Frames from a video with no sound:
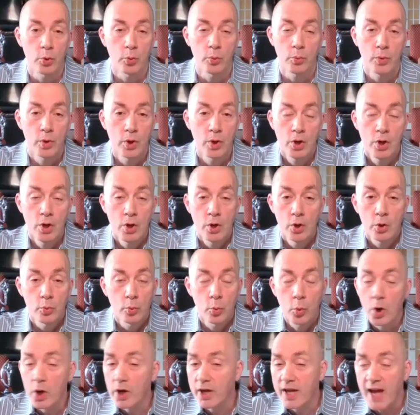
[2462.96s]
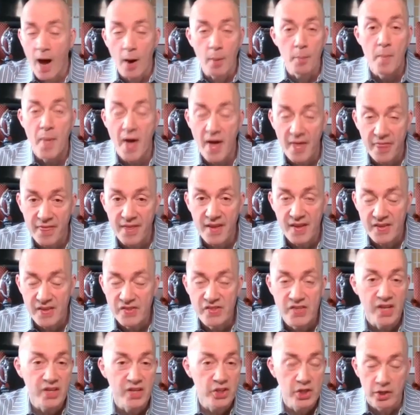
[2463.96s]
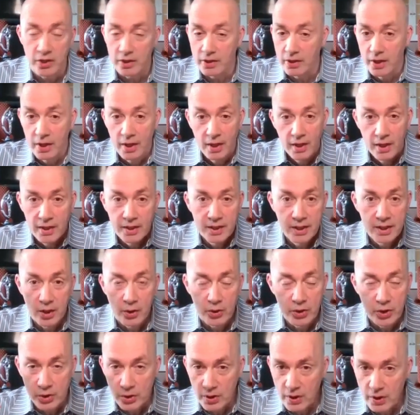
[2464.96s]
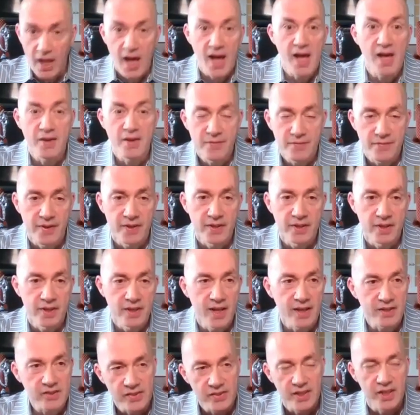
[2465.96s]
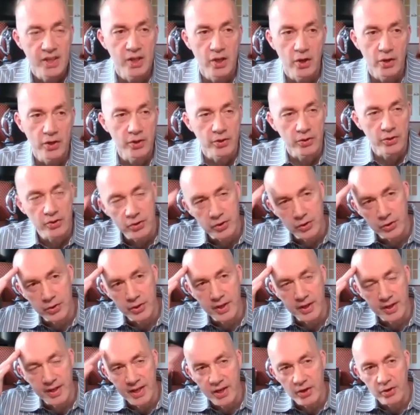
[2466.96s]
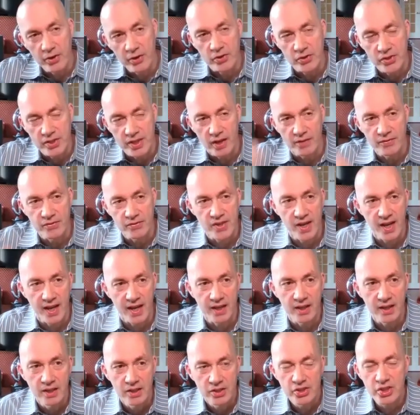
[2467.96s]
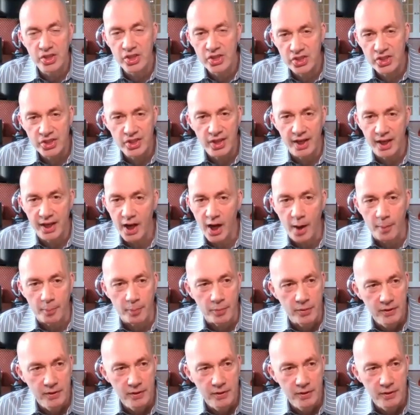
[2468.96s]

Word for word: your workout methods and your you know your life and next thing you know you can hear yourself saying just shut up